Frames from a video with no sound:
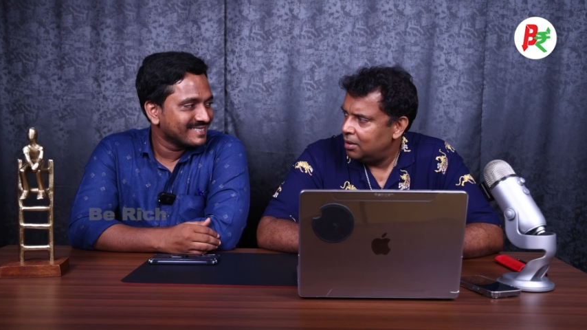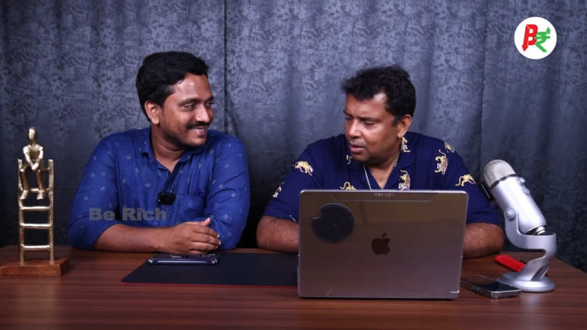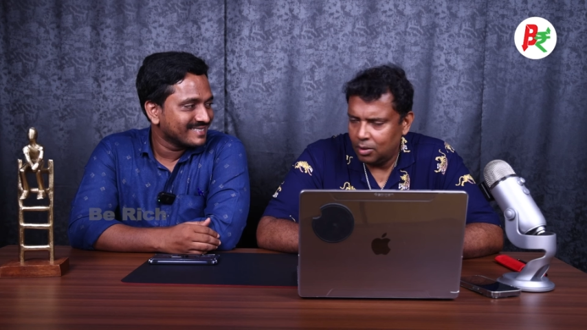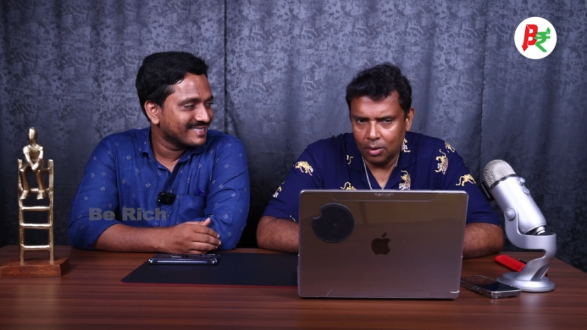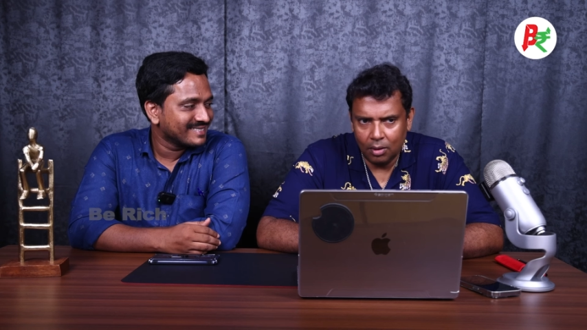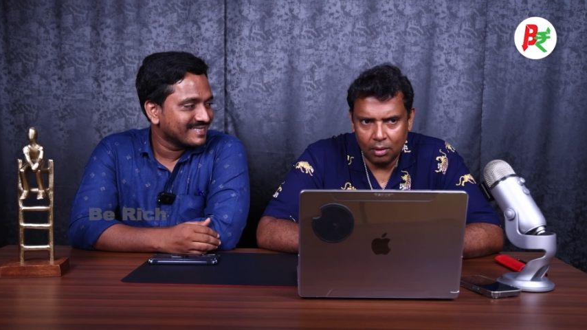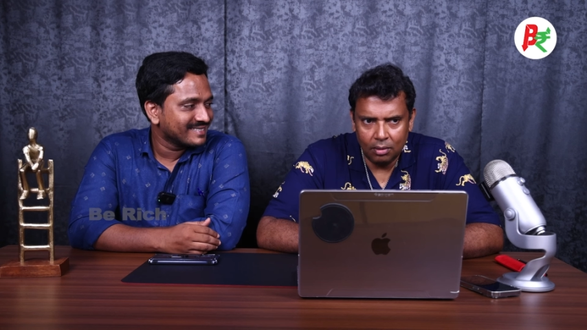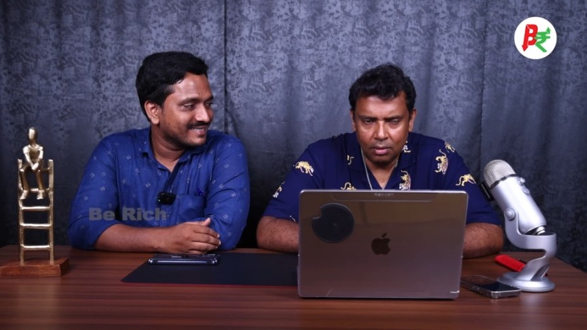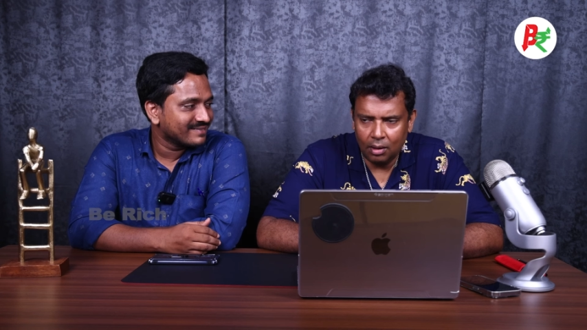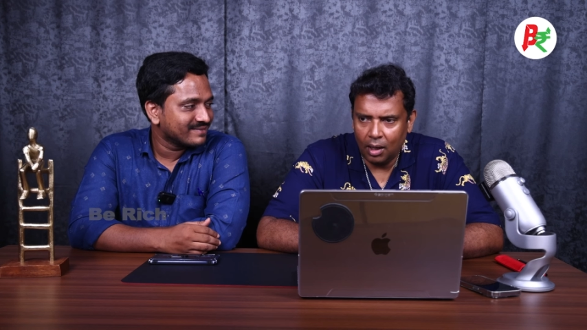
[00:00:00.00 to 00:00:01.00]
Speaker 1: You
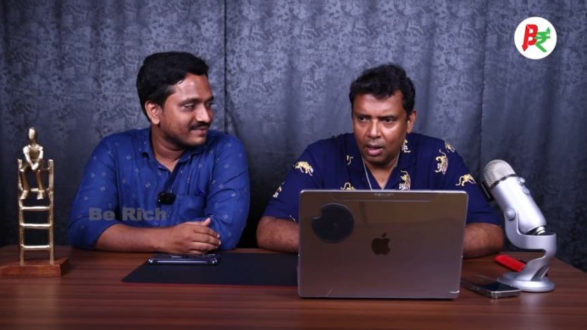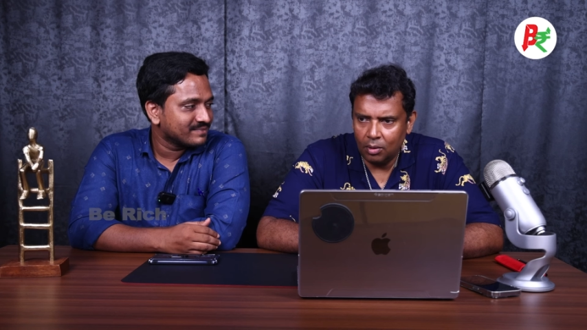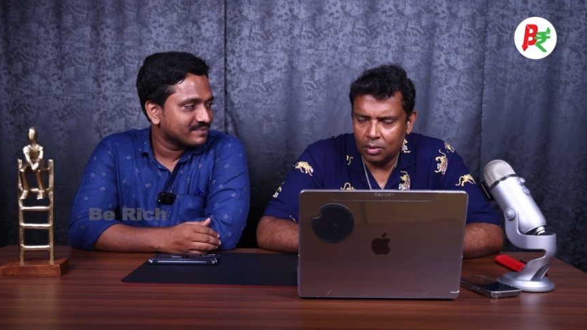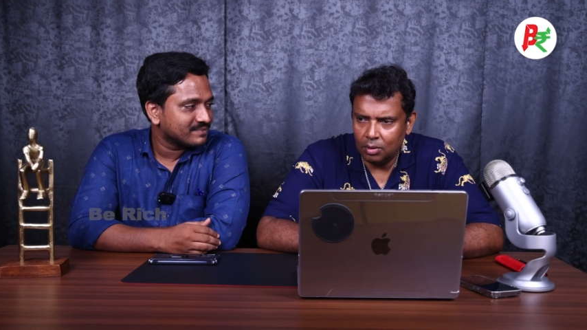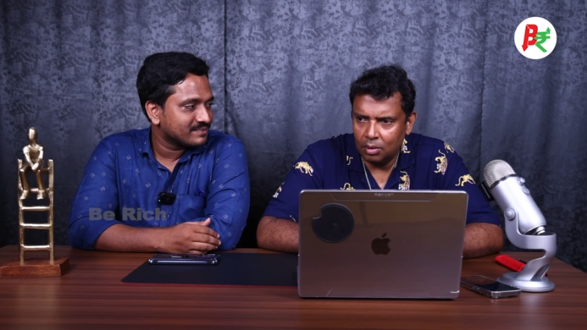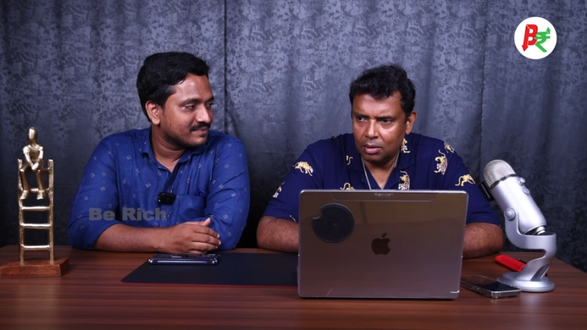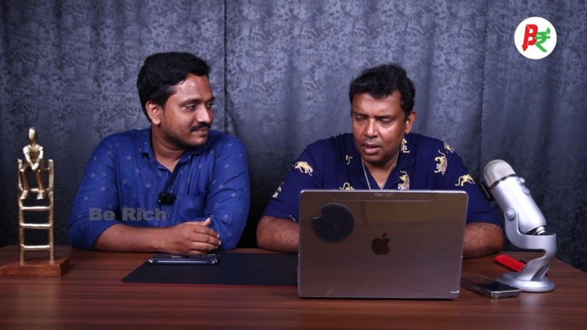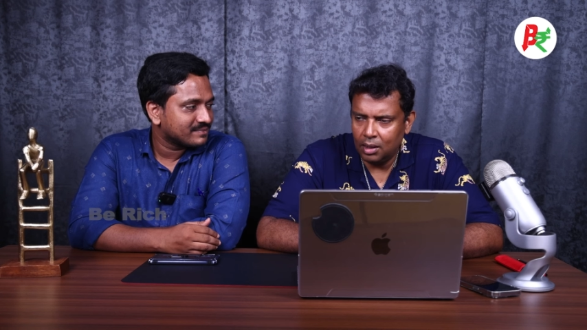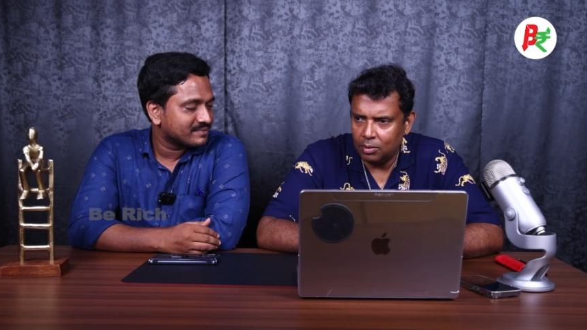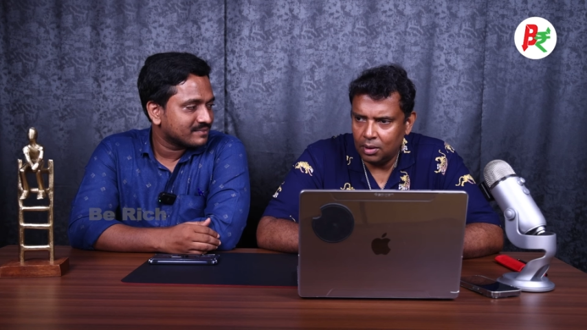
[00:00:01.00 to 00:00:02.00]
know, I also
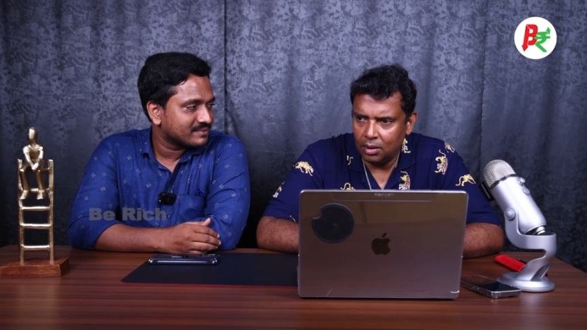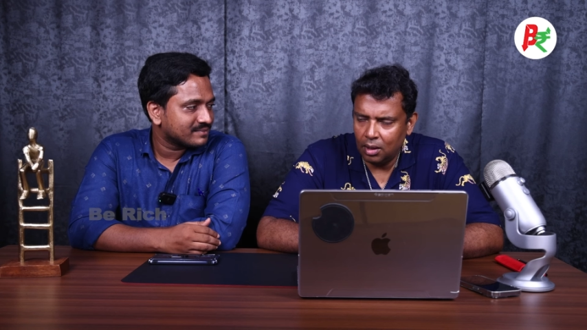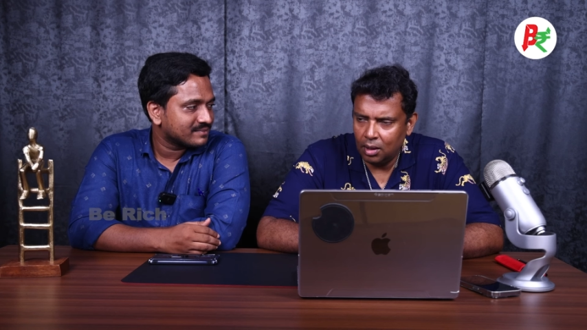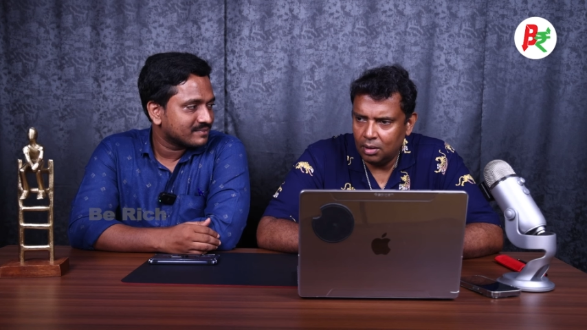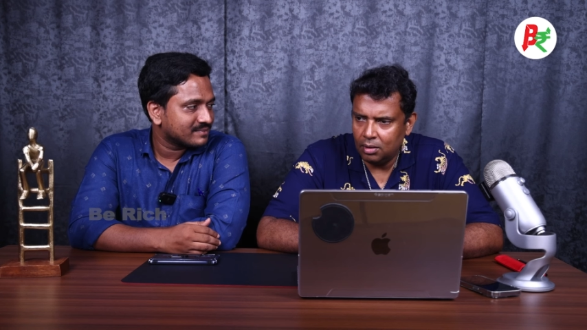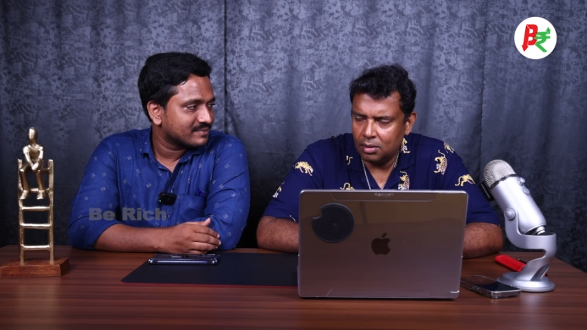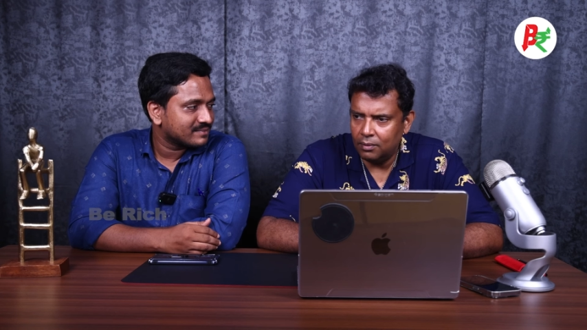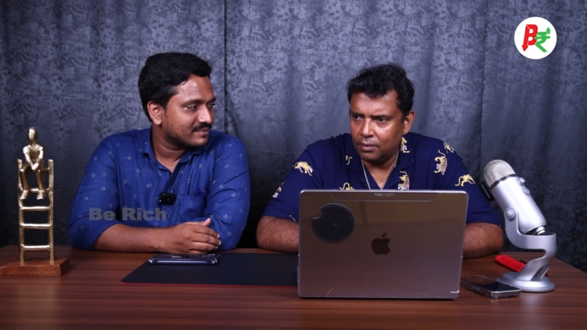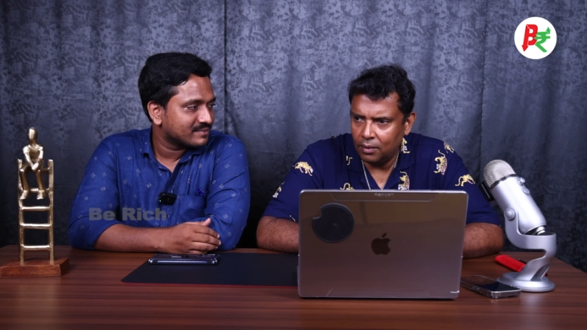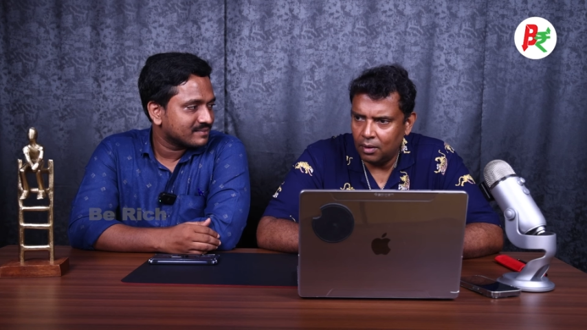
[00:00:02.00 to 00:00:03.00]
create one instead
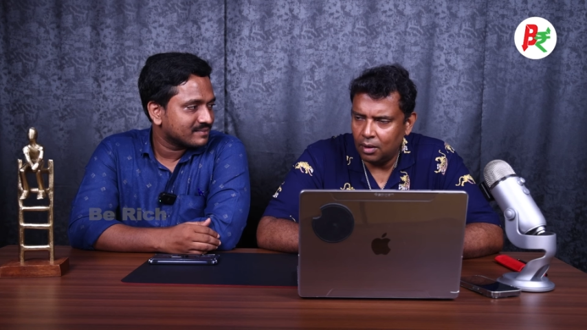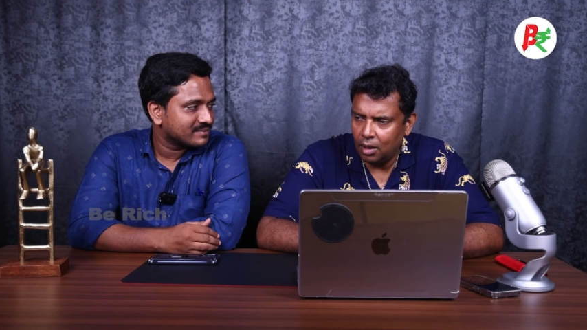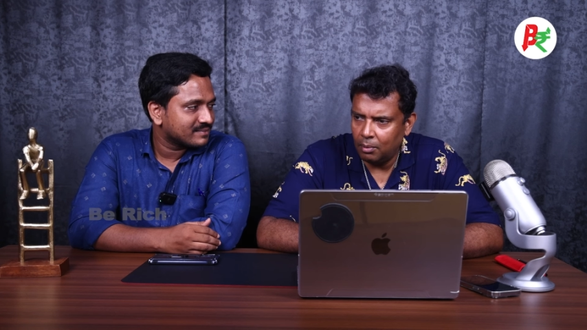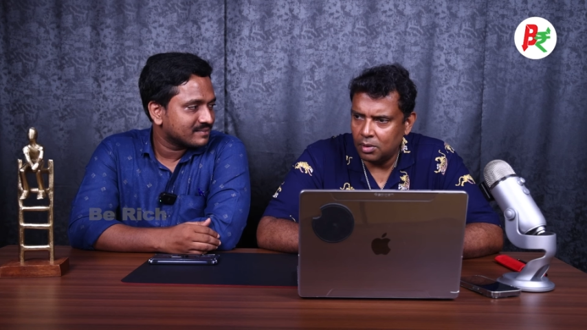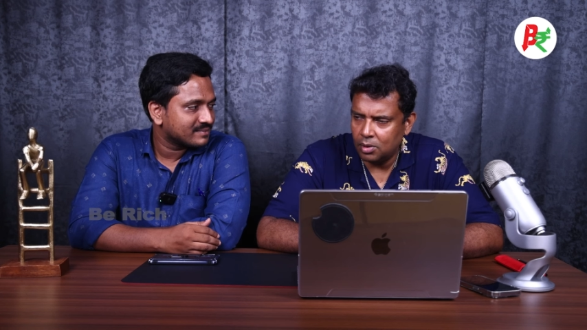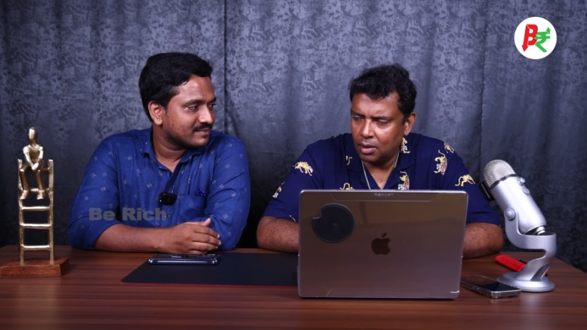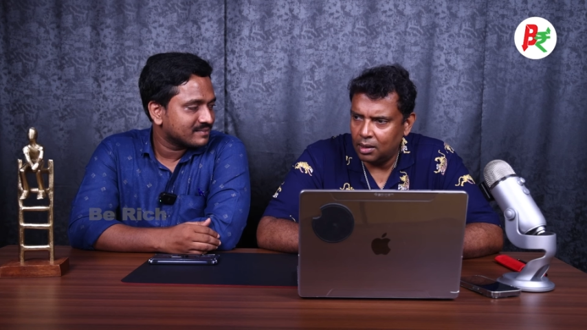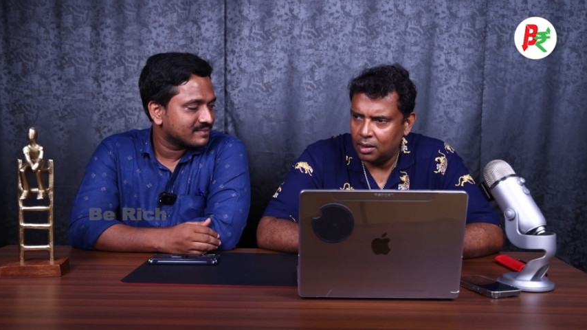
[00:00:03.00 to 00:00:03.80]
of uh, Amazon.